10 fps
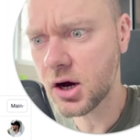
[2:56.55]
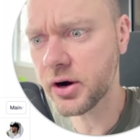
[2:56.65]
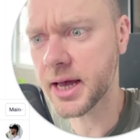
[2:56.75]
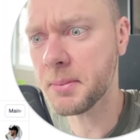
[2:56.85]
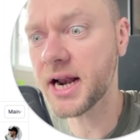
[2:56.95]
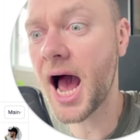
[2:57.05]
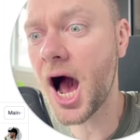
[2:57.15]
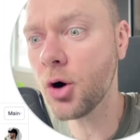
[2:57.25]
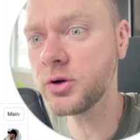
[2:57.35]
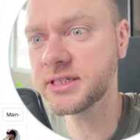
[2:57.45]
Okay, but
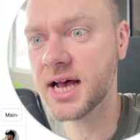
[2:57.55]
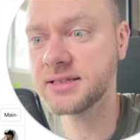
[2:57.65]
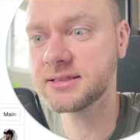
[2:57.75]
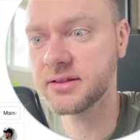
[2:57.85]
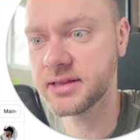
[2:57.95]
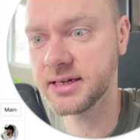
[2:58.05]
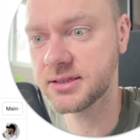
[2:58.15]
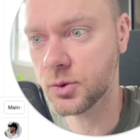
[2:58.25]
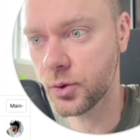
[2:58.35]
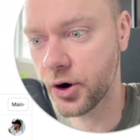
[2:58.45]
how does
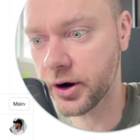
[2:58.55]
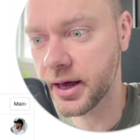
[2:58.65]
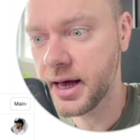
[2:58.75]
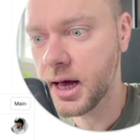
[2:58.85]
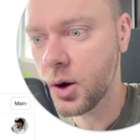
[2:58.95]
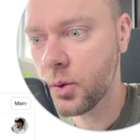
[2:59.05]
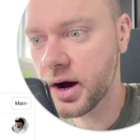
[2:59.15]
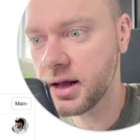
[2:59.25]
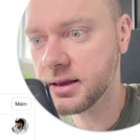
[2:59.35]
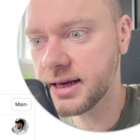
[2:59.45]
this work?
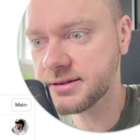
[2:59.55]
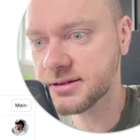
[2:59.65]
Well, let's